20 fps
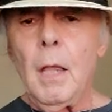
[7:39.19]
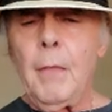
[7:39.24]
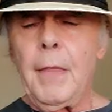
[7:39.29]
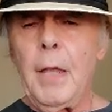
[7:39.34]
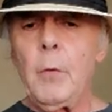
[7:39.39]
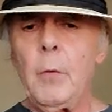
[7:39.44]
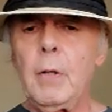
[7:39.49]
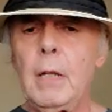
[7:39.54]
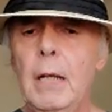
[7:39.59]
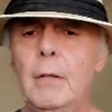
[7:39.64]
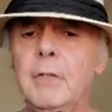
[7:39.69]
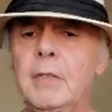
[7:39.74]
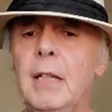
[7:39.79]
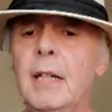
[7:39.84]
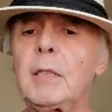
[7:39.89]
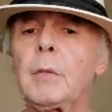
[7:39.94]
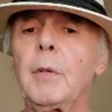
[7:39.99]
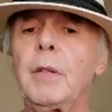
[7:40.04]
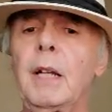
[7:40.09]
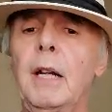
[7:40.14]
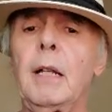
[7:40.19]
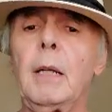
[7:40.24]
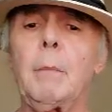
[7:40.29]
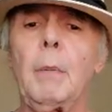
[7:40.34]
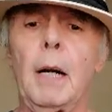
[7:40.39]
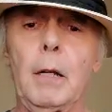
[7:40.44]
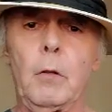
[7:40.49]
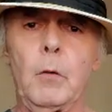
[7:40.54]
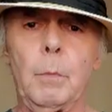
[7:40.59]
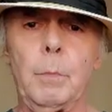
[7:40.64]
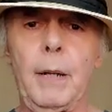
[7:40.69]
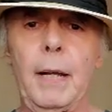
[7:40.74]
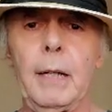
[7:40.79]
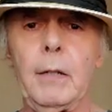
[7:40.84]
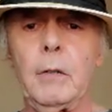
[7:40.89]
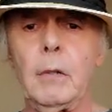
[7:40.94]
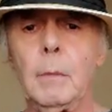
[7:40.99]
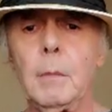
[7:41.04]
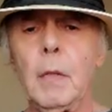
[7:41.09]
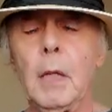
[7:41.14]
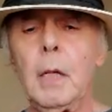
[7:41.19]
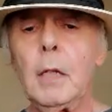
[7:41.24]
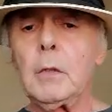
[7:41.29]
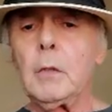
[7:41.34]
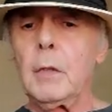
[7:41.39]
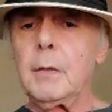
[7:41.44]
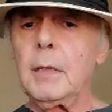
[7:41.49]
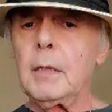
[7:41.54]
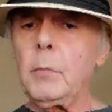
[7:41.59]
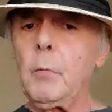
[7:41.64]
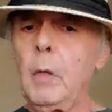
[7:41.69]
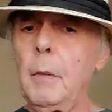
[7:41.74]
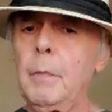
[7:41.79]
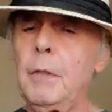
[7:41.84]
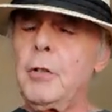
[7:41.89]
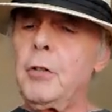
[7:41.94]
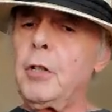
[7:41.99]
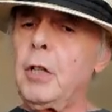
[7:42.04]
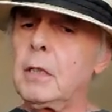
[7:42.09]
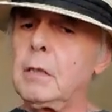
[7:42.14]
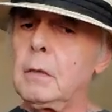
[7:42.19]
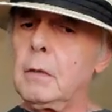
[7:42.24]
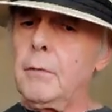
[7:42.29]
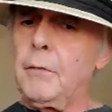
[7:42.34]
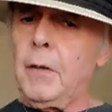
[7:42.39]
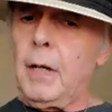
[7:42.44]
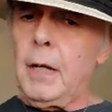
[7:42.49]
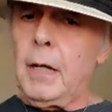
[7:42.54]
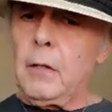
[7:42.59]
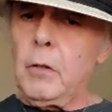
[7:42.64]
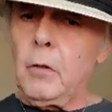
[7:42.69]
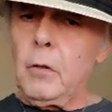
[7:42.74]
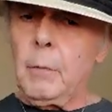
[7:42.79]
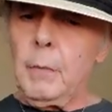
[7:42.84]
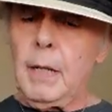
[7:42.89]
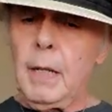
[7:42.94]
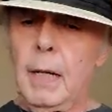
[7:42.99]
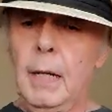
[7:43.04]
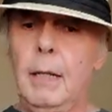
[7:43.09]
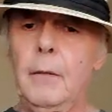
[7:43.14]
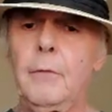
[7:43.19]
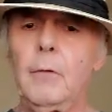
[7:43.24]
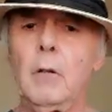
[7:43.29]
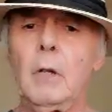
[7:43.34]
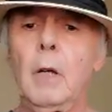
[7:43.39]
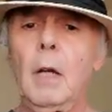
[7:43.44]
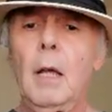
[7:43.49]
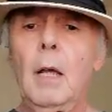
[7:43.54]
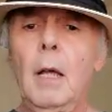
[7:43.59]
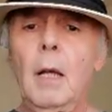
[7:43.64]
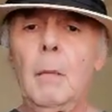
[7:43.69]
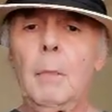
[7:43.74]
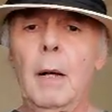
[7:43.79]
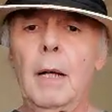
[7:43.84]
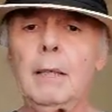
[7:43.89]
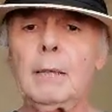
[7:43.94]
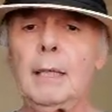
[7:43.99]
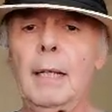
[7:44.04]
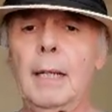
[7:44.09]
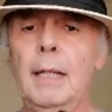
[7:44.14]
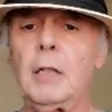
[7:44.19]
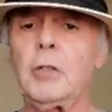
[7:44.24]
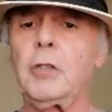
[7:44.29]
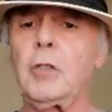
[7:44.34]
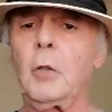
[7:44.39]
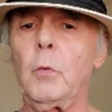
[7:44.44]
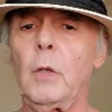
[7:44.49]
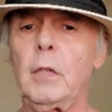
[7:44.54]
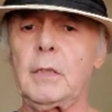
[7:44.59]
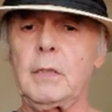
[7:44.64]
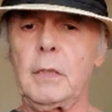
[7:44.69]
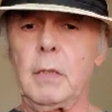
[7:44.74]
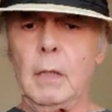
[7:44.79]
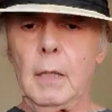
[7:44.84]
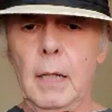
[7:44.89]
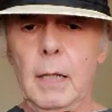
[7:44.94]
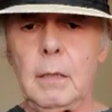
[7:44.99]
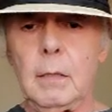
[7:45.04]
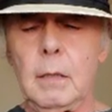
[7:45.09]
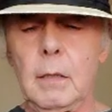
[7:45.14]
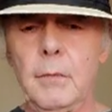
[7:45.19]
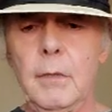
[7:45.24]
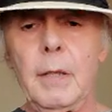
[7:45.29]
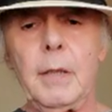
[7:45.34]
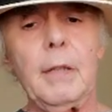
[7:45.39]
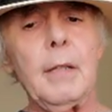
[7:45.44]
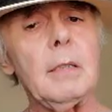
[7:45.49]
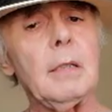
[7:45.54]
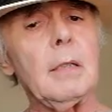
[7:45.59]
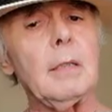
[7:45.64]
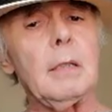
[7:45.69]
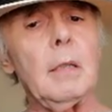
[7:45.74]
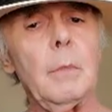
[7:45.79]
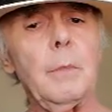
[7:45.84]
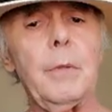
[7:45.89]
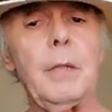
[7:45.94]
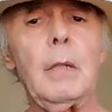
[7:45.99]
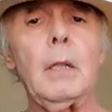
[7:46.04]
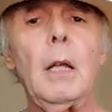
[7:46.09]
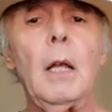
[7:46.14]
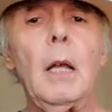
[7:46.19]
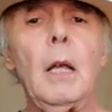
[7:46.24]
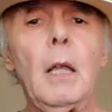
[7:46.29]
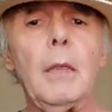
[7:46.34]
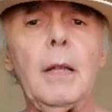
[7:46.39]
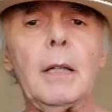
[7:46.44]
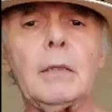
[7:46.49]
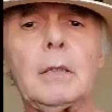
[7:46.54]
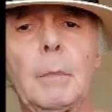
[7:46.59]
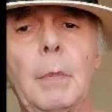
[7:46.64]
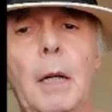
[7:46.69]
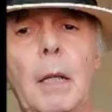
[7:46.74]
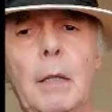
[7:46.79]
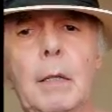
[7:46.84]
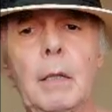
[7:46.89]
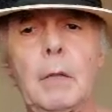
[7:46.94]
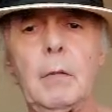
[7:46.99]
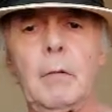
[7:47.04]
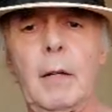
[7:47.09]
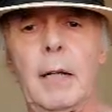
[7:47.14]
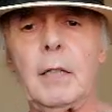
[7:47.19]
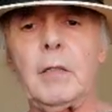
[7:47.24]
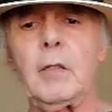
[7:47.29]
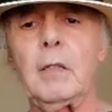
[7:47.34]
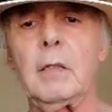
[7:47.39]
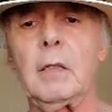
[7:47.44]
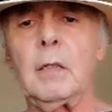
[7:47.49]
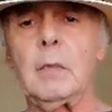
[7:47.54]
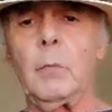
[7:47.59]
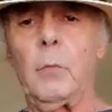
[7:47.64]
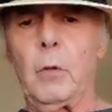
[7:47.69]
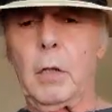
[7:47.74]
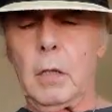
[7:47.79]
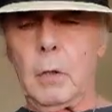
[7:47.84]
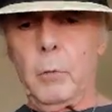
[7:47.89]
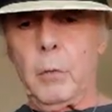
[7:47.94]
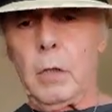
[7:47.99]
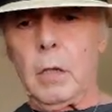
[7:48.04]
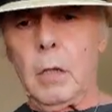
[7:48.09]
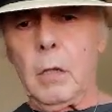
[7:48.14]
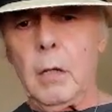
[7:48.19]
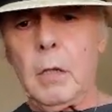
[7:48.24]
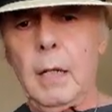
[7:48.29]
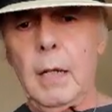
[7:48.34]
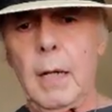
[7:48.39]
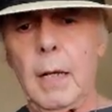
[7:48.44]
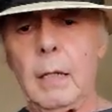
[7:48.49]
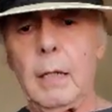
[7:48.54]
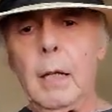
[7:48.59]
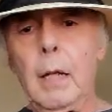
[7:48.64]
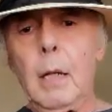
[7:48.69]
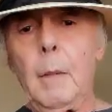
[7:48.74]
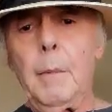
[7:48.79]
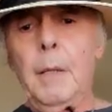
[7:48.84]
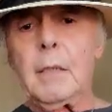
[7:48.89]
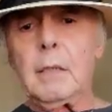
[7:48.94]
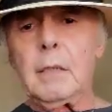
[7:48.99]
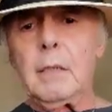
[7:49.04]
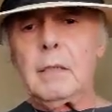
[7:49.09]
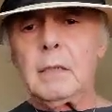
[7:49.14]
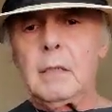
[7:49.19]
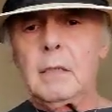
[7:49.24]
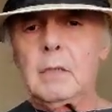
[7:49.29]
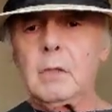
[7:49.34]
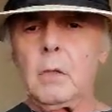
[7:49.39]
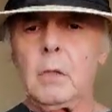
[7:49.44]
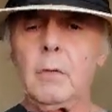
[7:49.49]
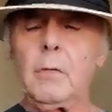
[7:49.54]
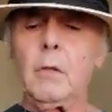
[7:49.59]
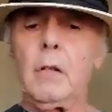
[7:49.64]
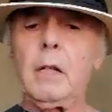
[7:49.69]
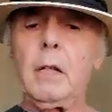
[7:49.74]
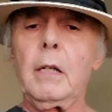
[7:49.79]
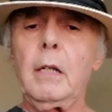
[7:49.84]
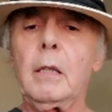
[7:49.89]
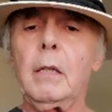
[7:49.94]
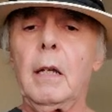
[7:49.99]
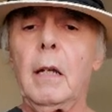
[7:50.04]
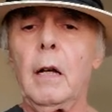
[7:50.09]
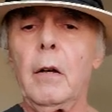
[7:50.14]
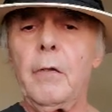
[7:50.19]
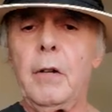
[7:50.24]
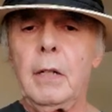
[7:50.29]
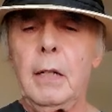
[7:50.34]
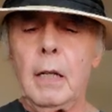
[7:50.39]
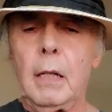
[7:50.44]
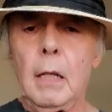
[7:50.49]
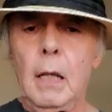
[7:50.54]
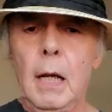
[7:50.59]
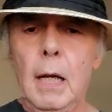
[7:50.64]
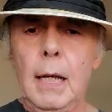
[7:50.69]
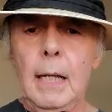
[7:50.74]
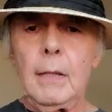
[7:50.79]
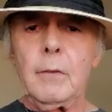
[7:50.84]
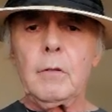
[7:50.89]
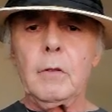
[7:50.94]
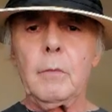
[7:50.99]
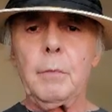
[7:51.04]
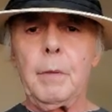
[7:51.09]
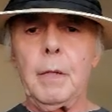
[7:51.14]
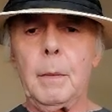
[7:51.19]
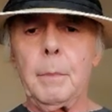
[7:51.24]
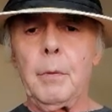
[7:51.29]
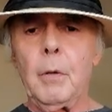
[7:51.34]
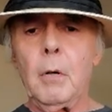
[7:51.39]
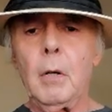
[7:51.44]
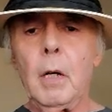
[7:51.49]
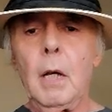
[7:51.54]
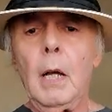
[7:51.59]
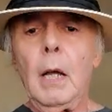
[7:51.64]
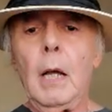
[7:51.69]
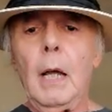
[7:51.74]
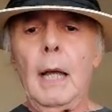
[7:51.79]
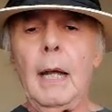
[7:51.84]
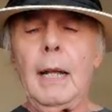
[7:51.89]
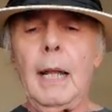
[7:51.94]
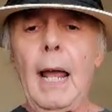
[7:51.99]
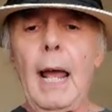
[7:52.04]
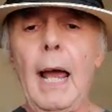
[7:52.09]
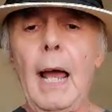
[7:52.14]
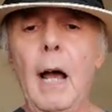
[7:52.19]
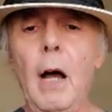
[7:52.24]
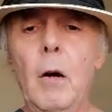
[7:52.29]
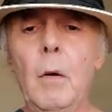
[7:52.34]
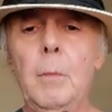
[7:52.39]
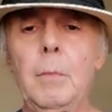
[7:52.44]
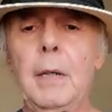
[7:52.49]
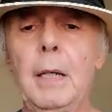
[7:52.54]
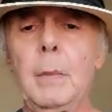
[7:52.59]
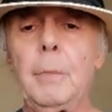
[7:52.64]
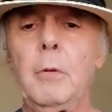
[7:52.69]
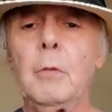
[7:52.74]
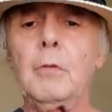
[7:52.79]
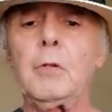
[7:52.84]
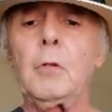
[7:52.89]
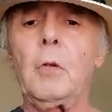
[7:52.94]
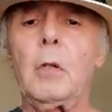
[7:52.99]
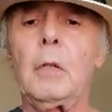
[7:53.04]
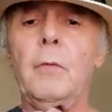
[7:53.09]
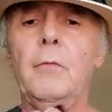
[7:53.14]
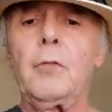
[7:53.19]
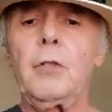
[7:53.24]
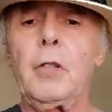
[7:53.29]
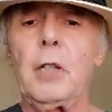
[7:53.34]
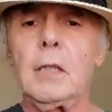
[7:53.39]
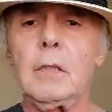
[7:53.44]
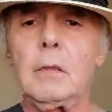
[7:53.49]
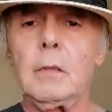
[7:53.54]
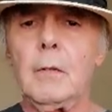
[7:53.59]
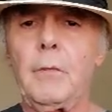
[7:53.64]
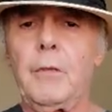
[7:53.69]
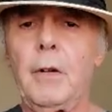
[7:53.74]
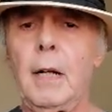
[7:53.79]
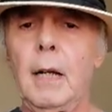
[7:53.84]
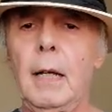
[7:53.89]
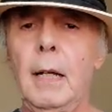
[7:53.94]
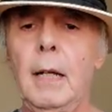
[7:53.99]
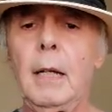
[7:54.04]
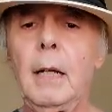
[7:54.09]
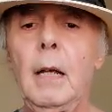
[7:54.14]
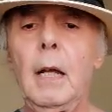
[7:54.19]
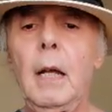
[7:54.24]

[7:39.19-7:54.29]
they would have sex with anybody who paid them. So this woman justified her behavior by saying she was selective. And this is something that symbolic interactionism would look at, because this is sort of looking at the everyday lives of people and how people sort of justify